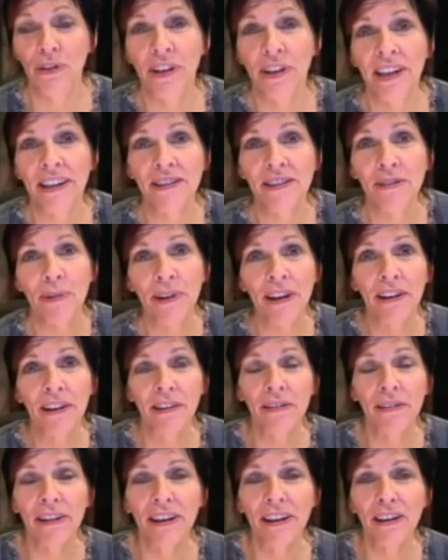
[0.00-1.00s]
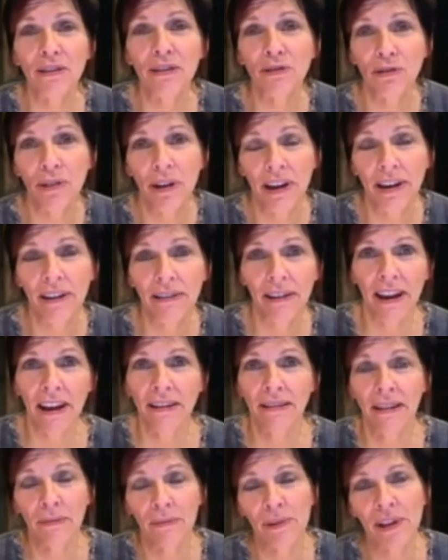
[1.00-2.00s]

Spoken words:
very nice to be here. Thank you, Trey. And I'm